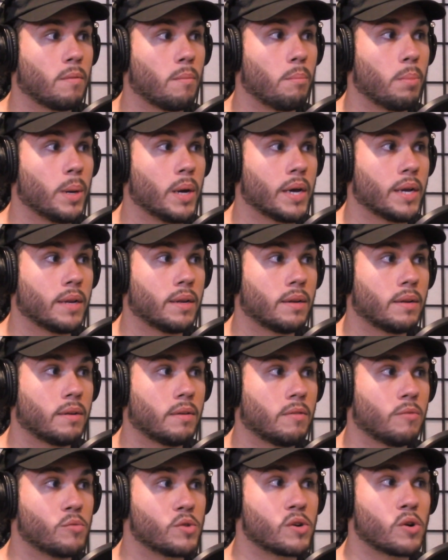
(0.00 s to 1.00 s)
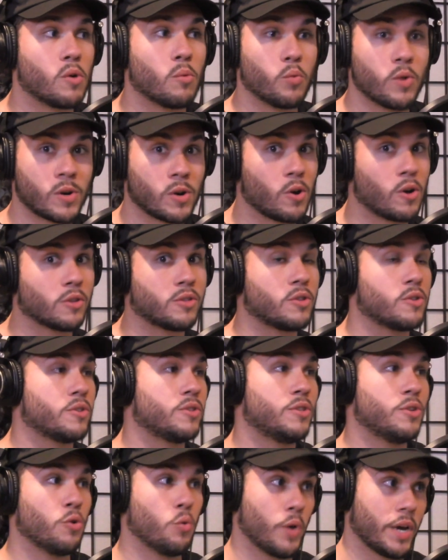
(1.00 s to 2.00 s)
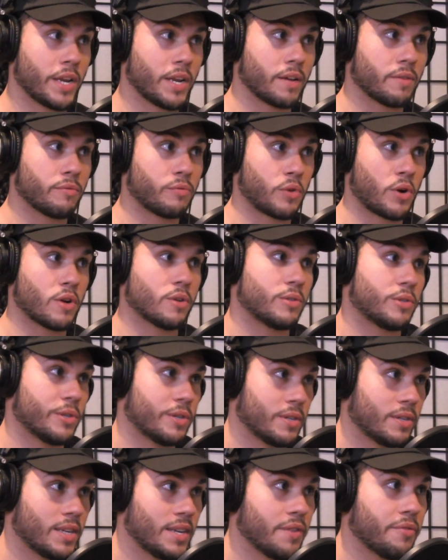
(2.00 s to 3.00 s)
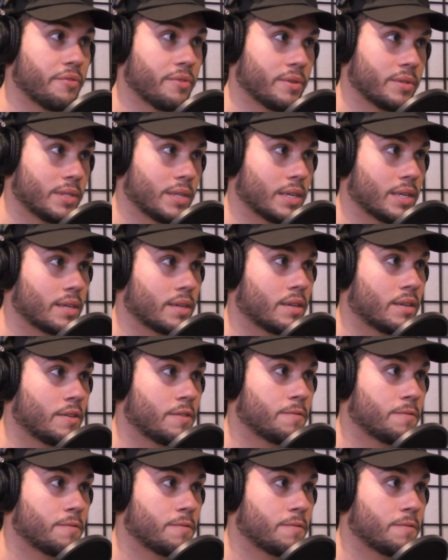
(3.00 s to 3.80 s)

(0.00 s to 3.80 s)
But we're also still waiting for our turn, it feels like.